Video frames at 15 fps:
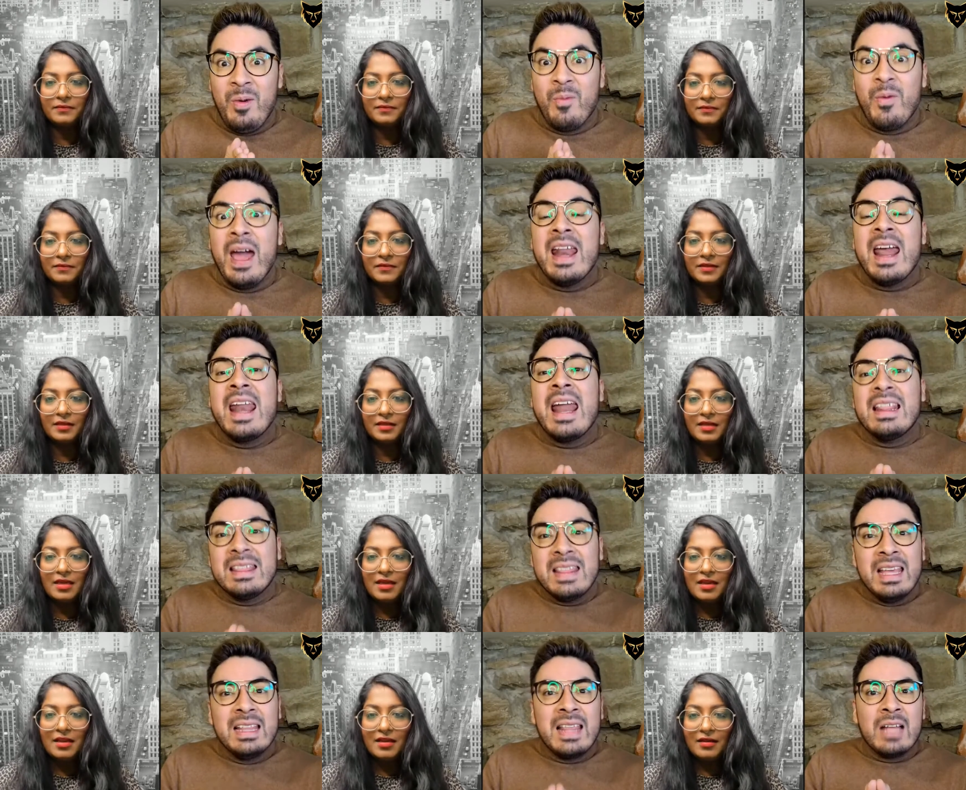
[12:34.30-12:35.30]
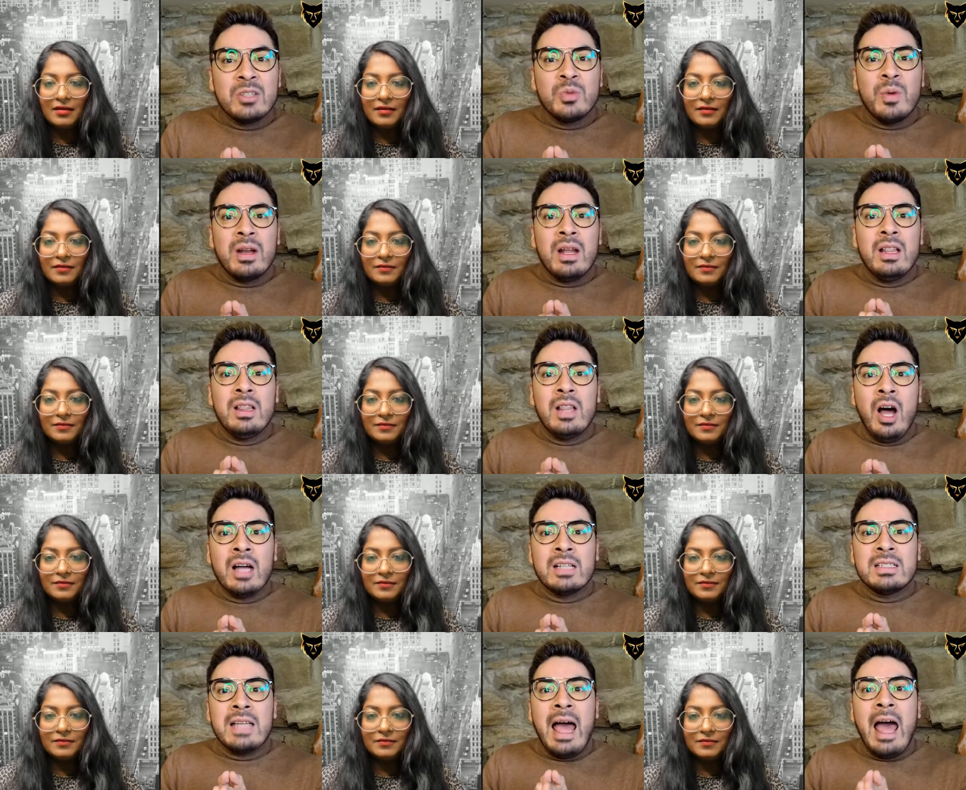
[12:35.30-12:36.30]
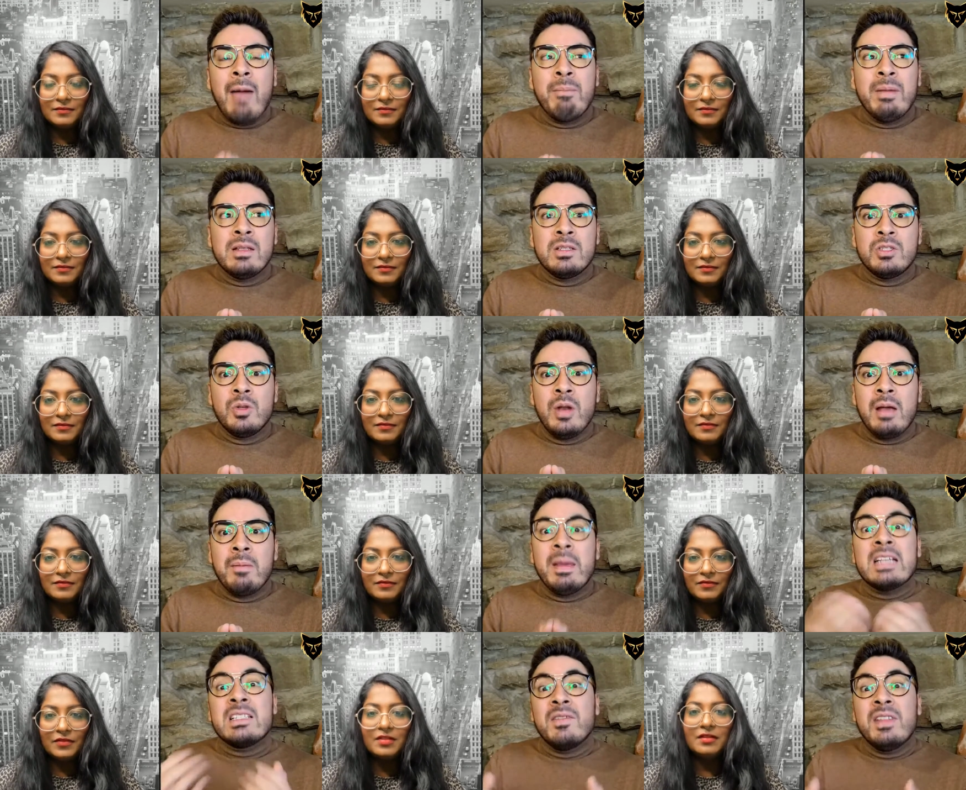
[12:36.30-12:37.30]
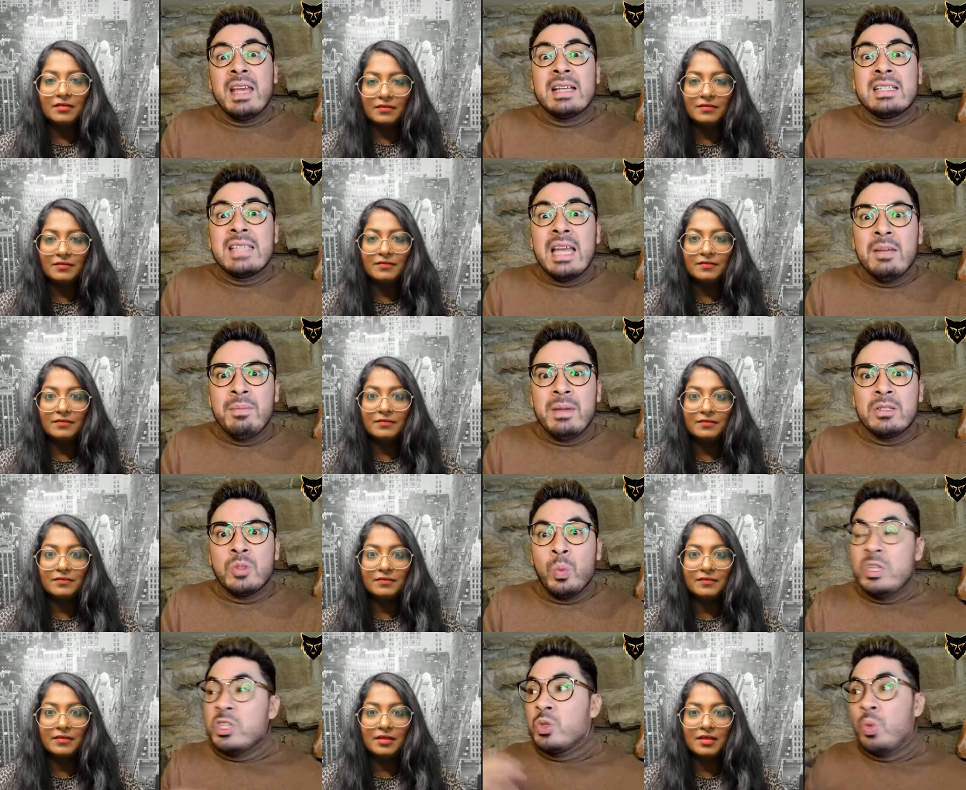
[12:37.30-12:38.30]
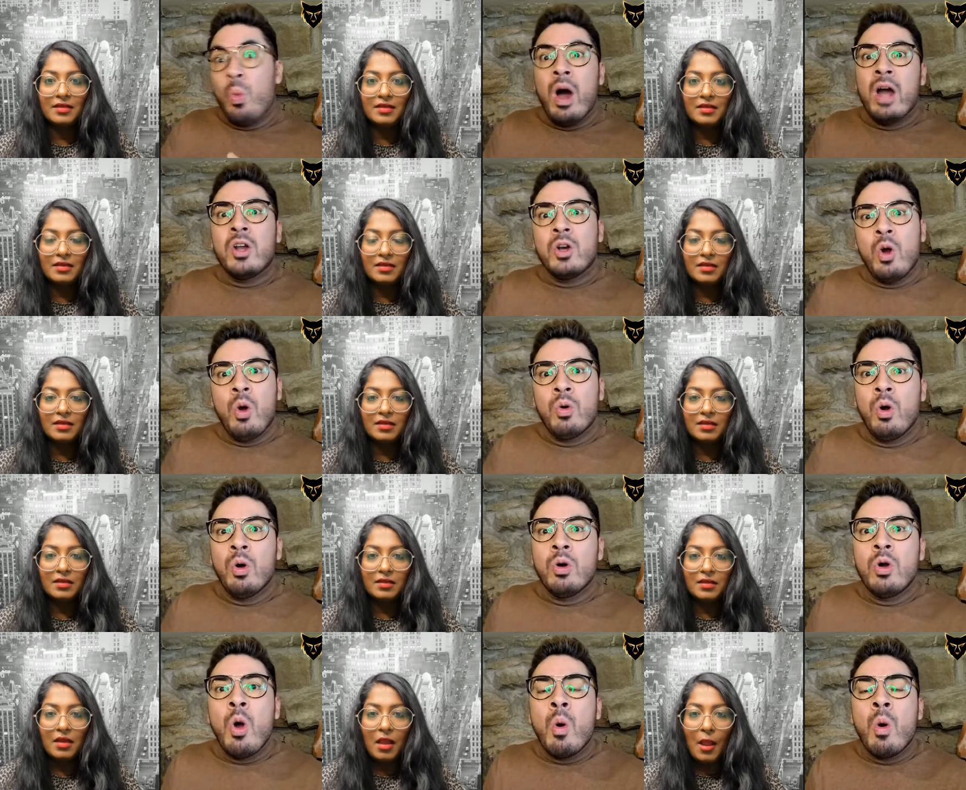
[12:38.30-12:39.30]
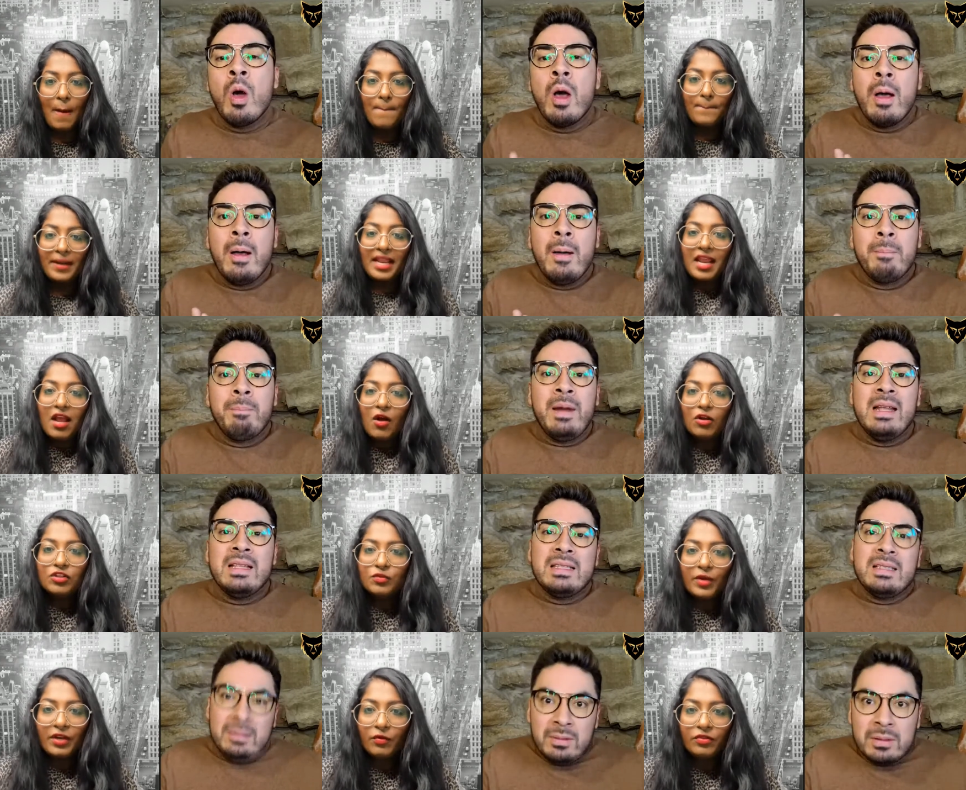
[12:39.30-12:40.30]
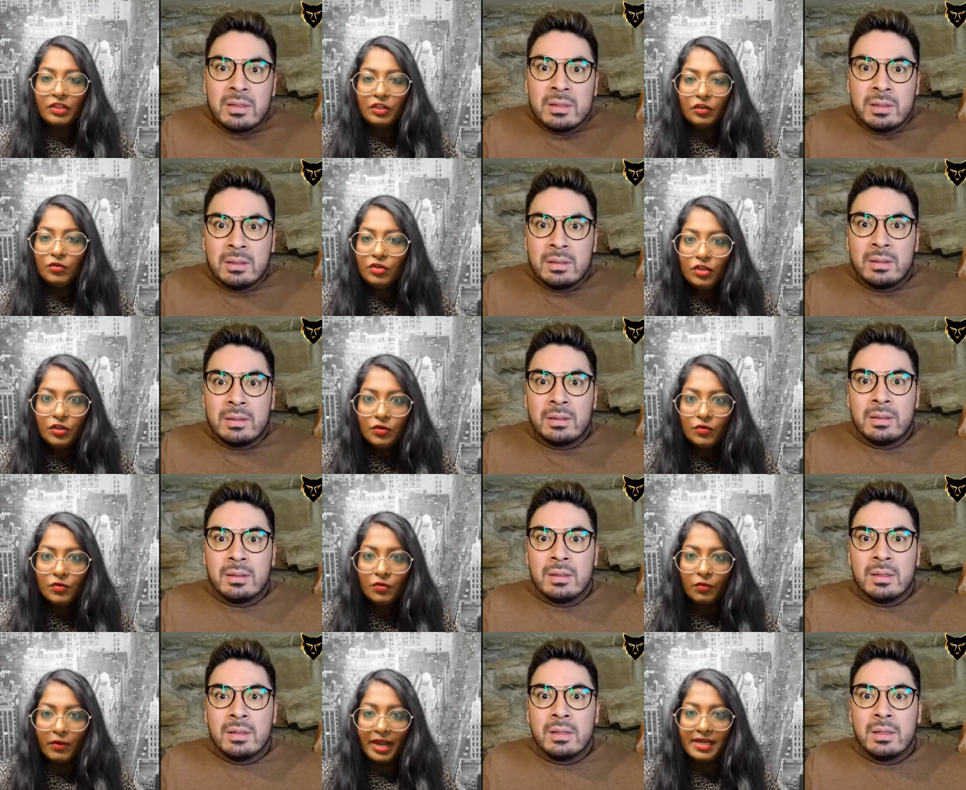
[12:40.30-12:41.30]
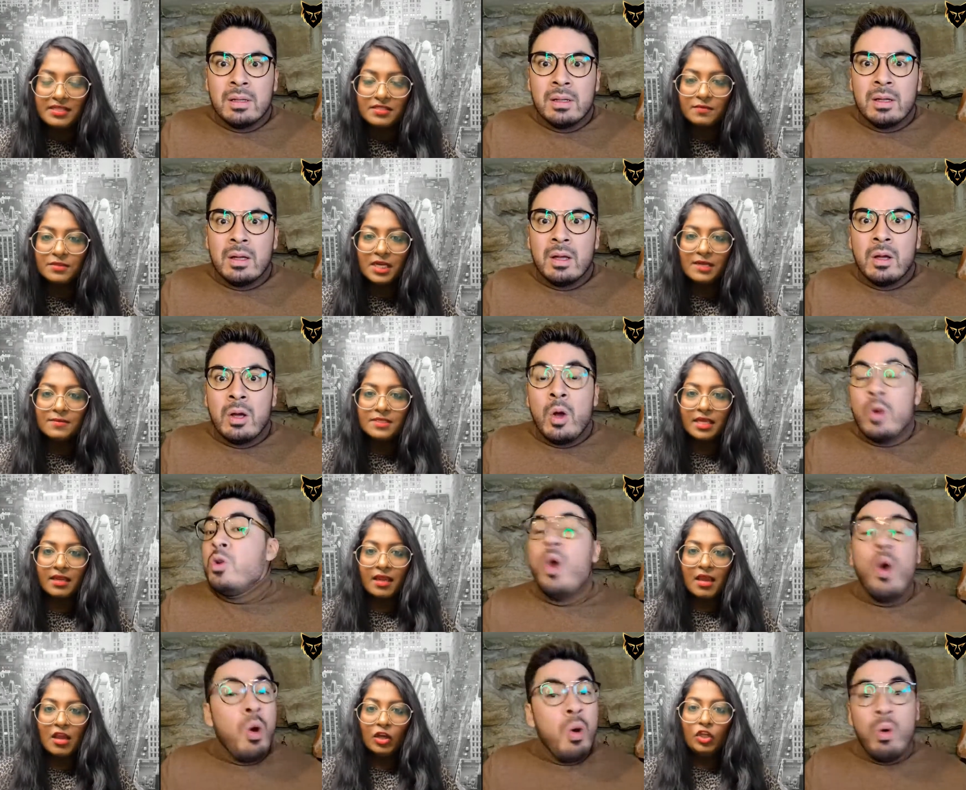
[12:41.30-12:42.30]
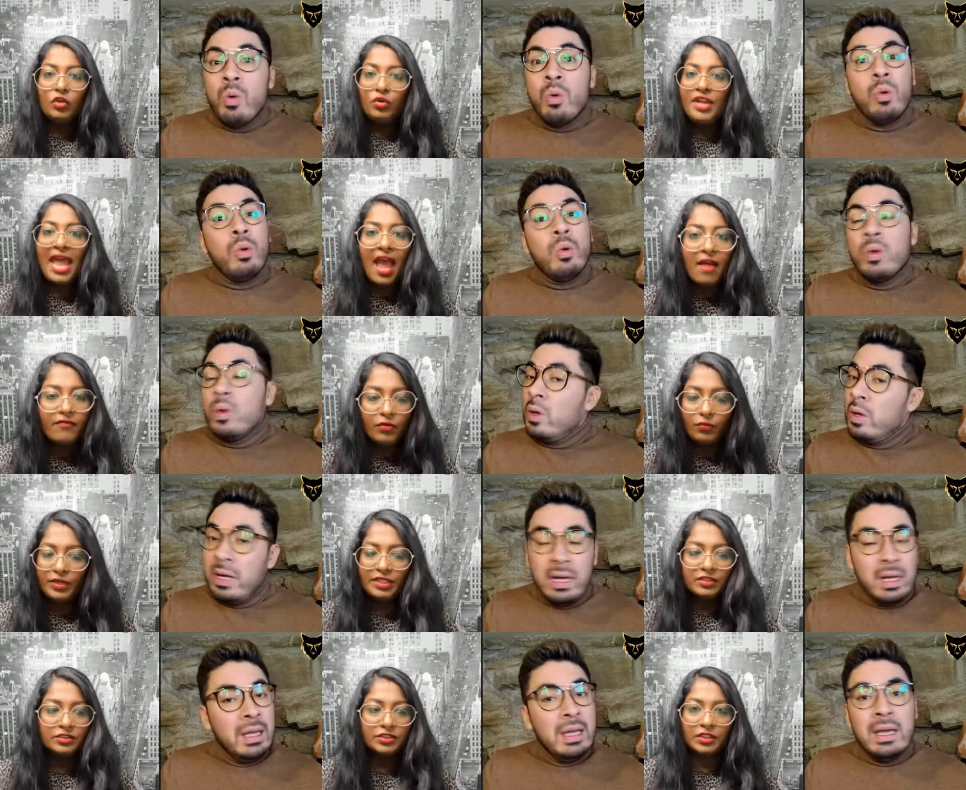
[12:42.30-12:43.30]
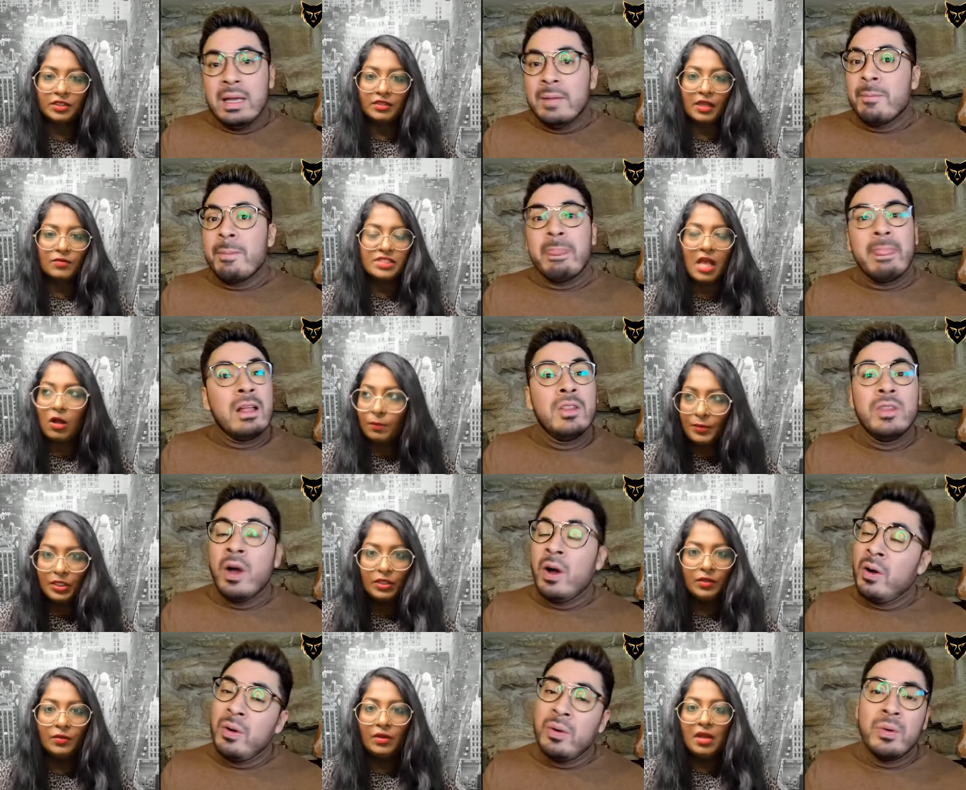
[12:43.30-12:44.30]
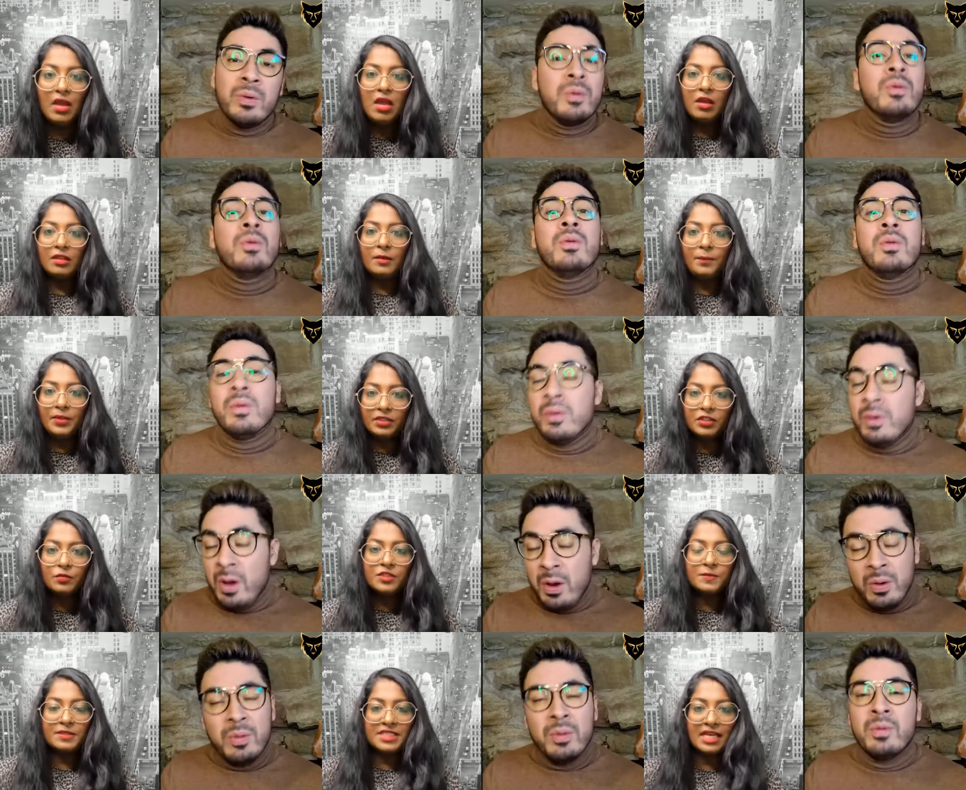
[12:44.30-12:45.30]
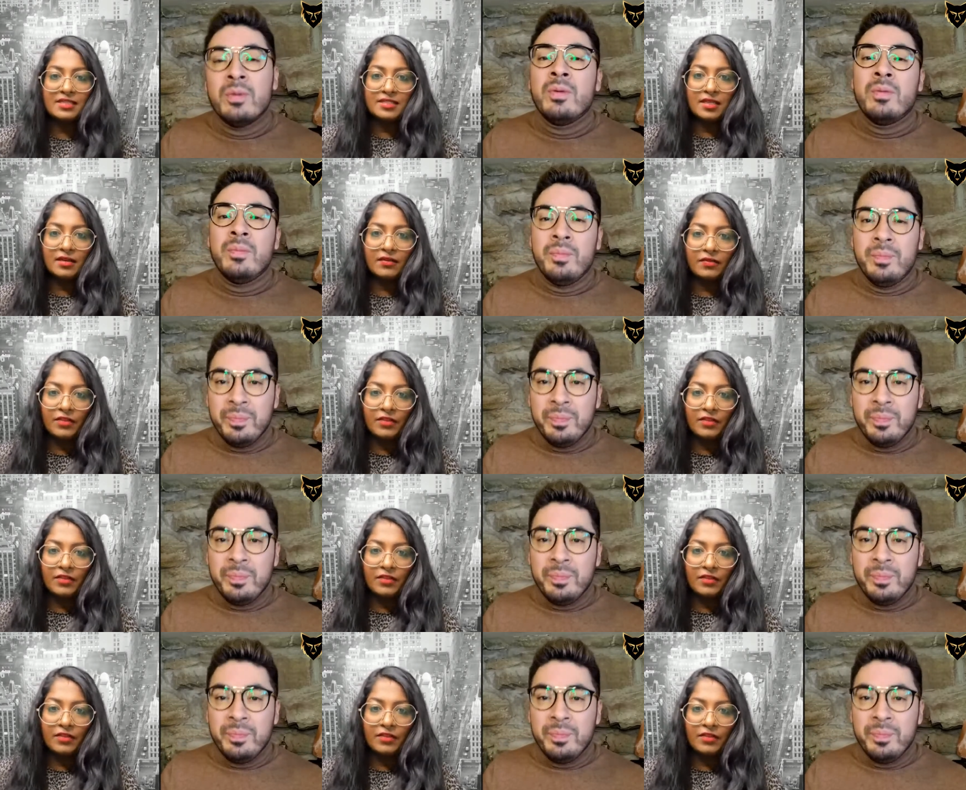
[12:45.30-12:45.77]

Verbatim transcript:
Speaker 1: Right. And I think that's what a lot happens to like because of the excitement. We just want to go, go, go. But I but
Speaker 2: also don't think you knew, right? Sometimes like no. you didn't have a realtor that was helping no. you. The builder no. was protecting